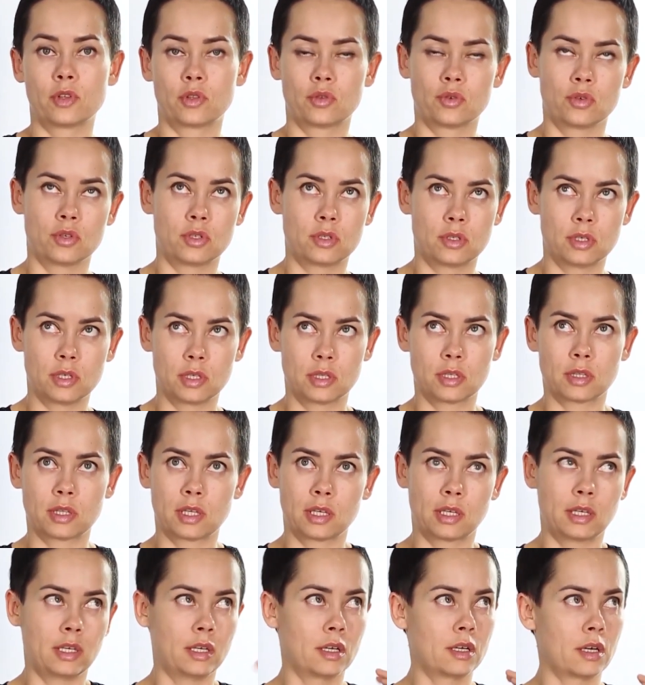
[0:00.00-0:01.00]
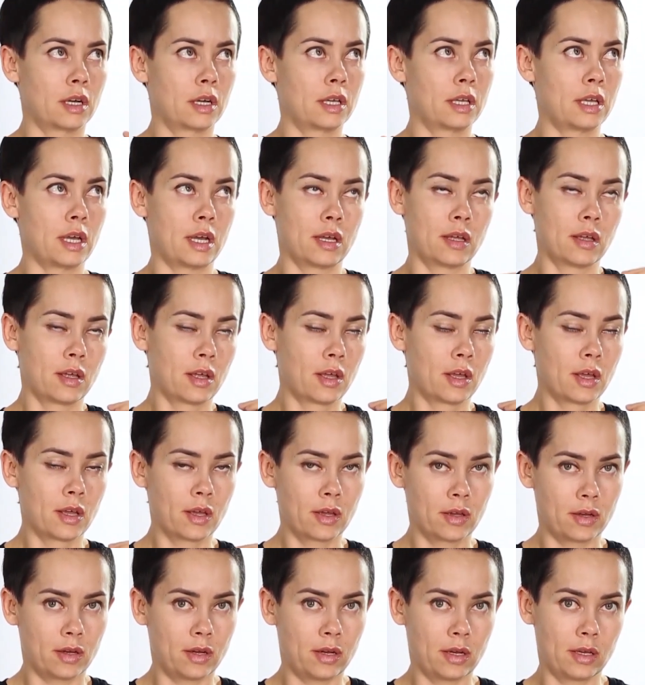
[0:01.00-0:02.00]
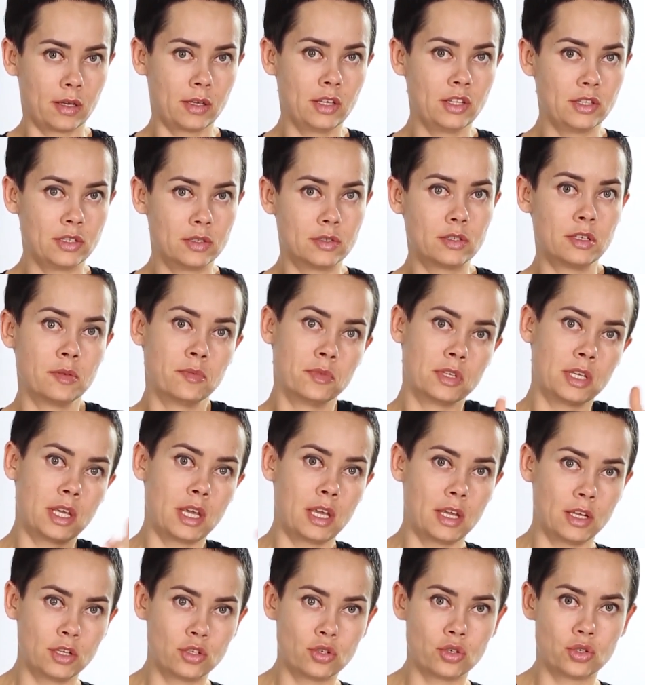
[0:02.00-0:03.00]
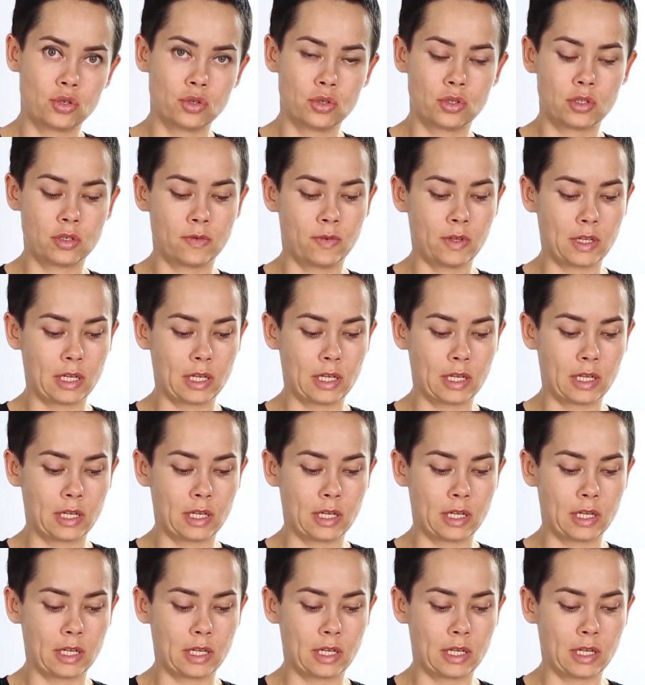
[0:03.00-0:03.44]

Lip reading: who you work with warm light brown shades,